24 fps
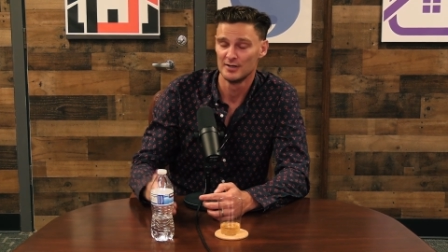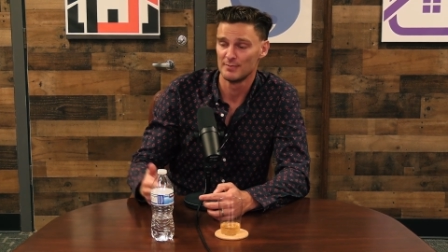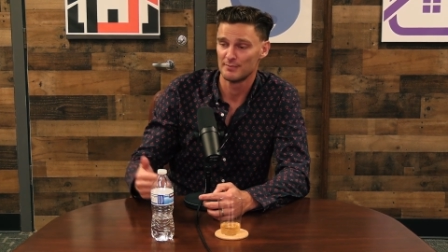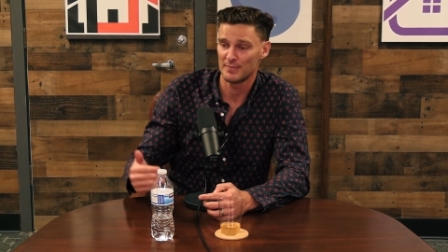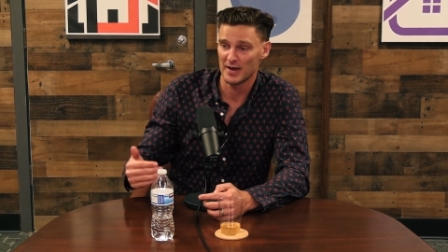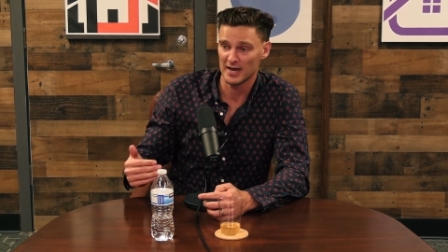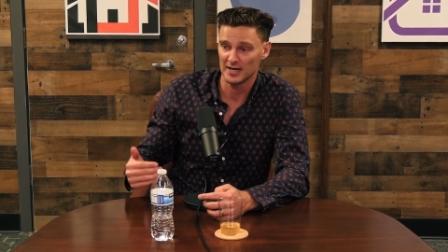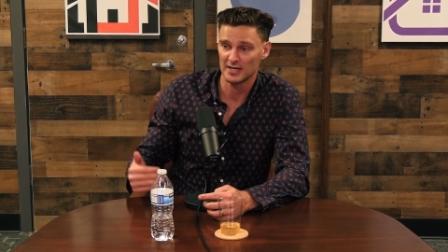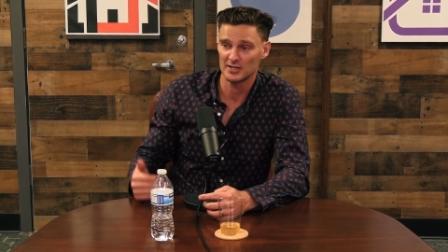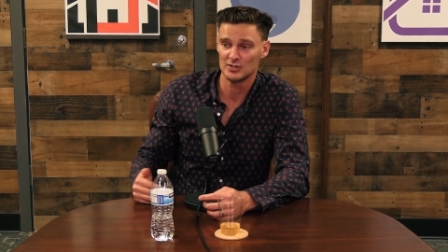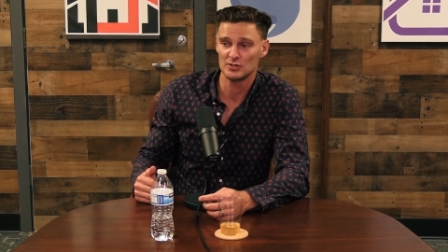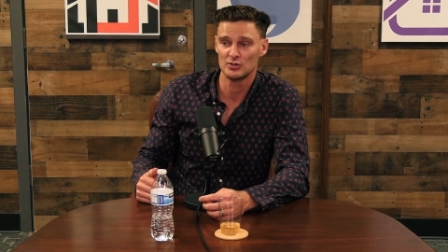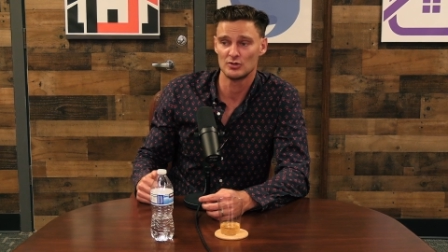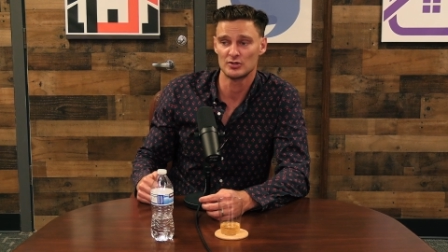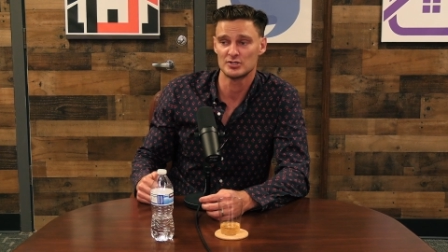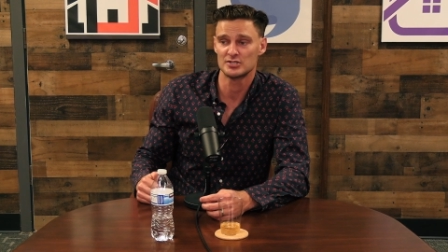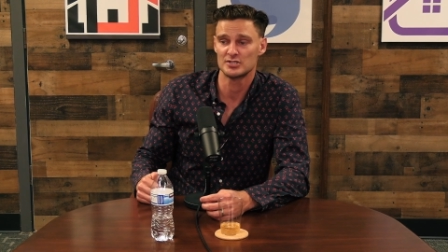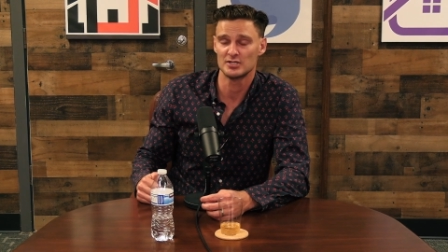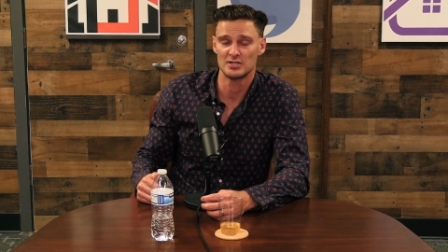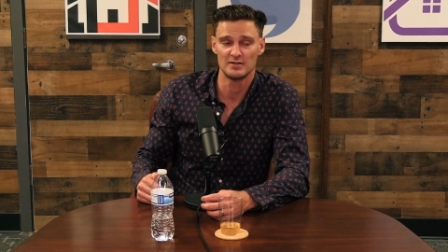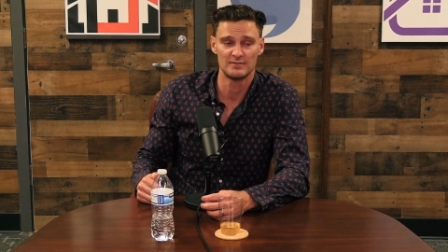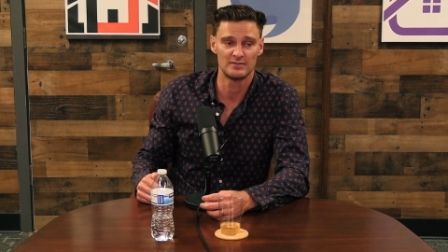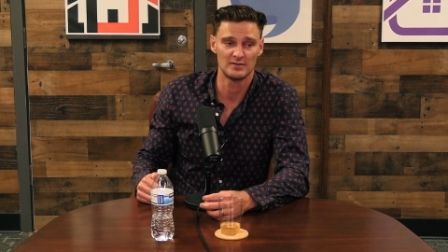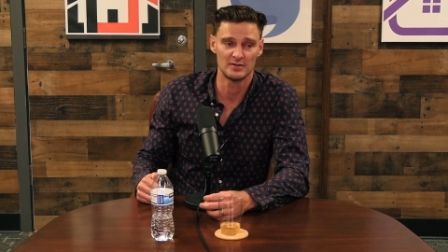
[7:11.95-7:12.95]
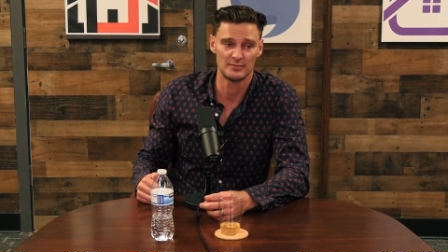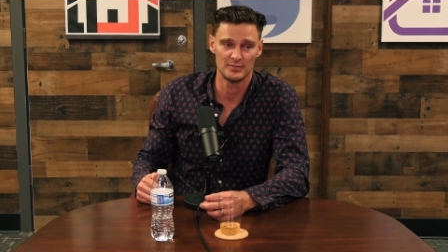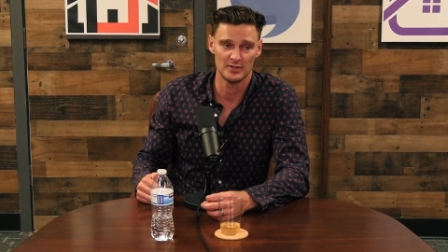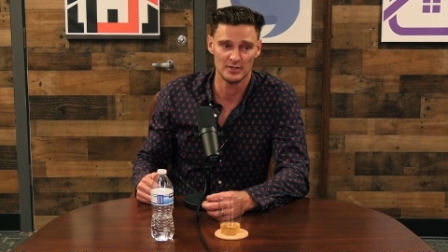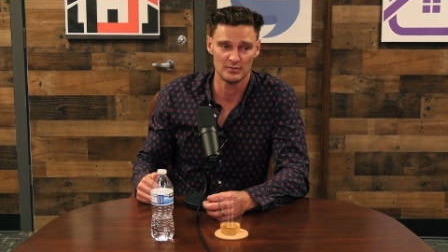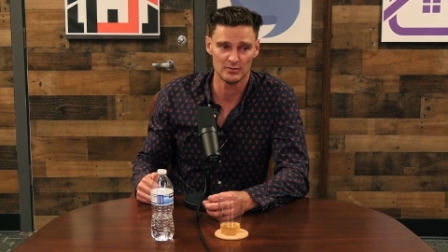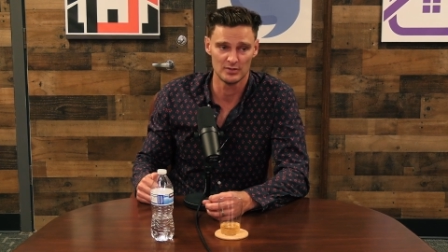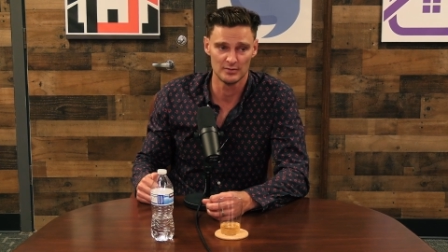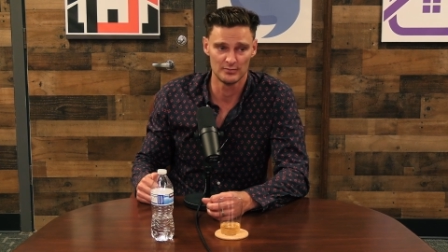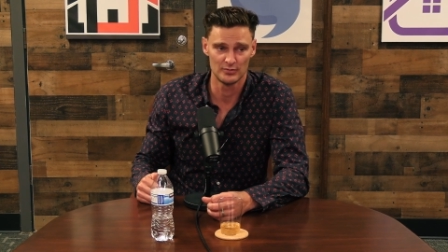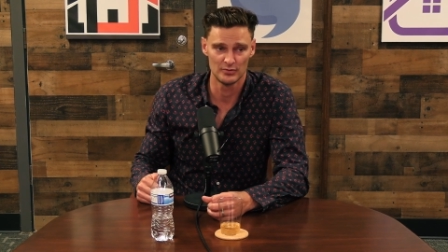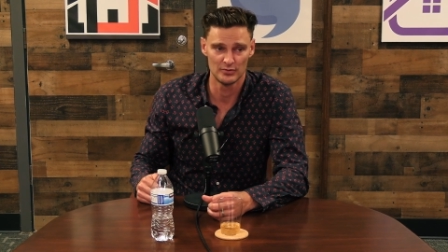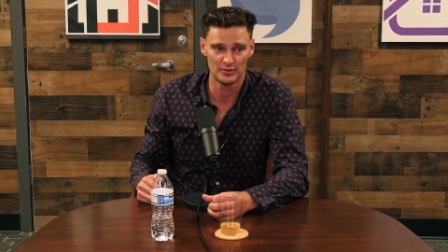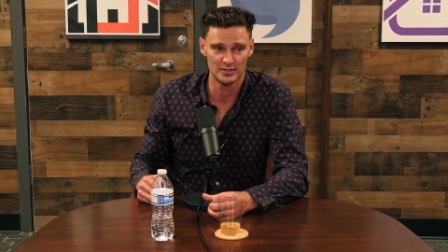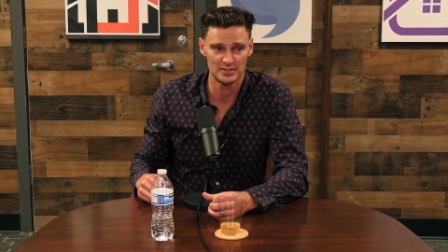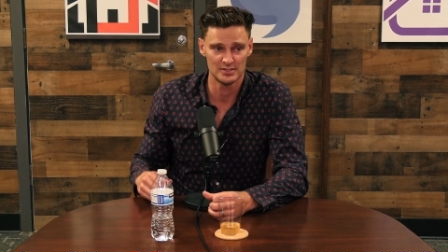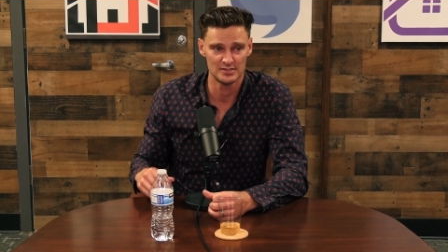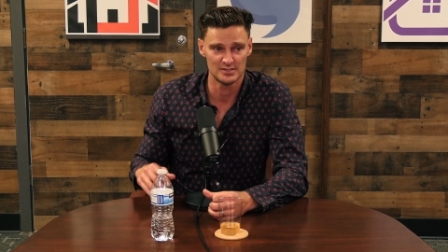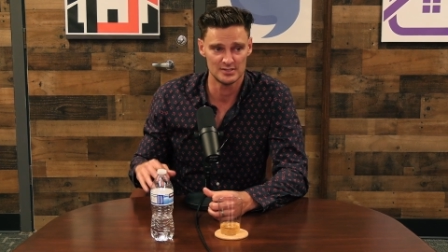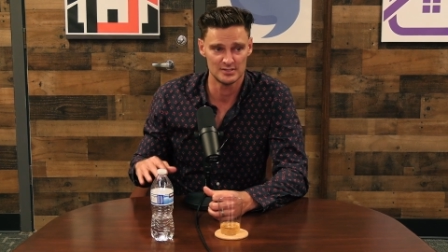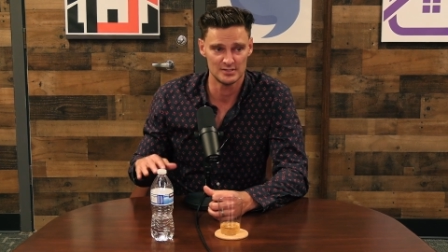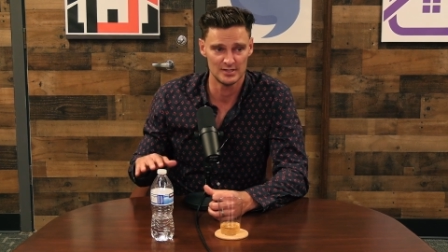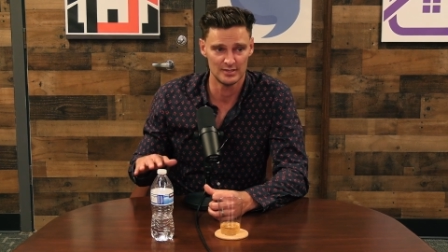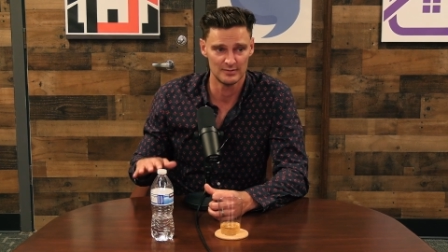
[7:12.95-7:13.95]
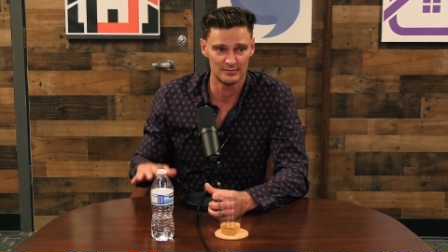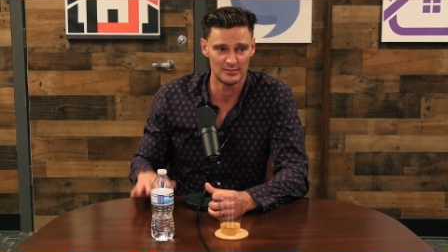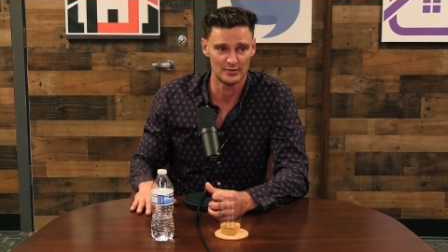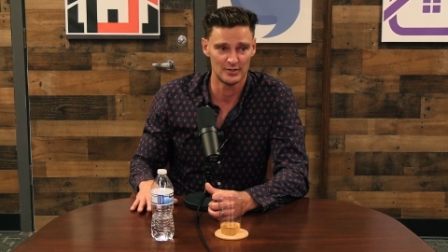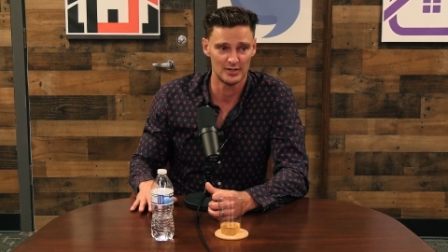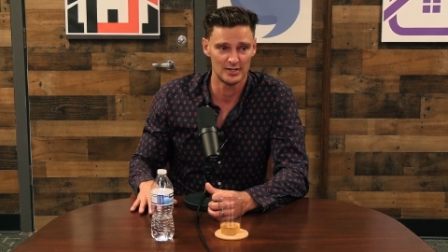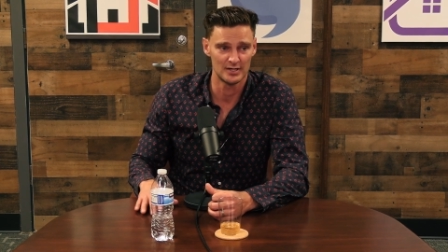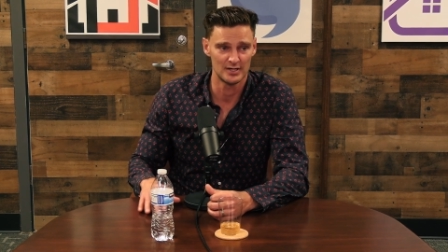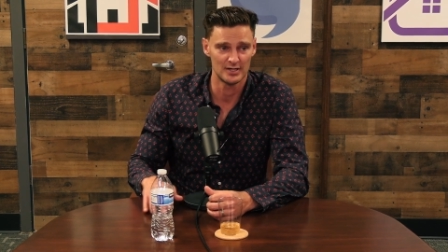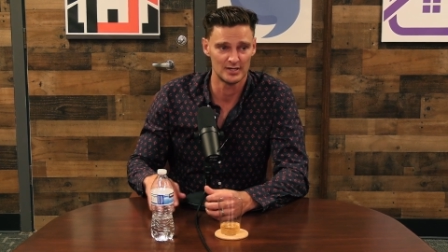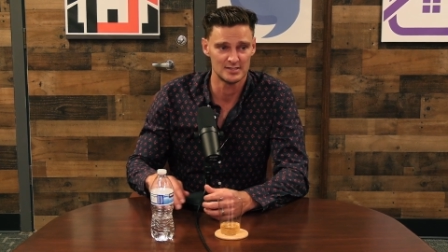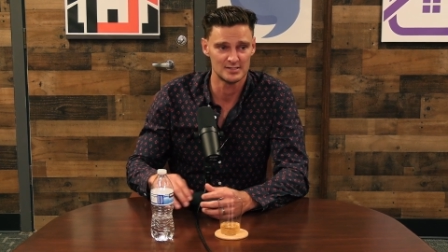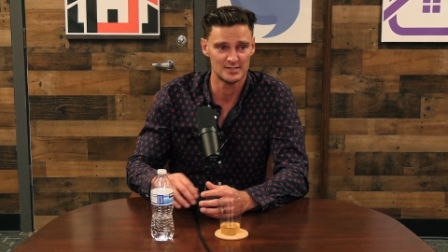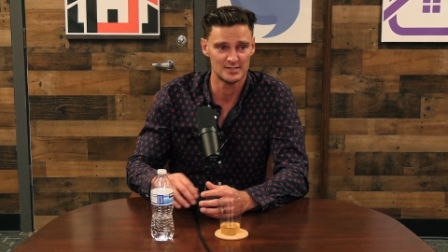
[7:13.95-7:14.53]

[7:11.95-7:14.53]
back in New York City for the beer with the boys by uh,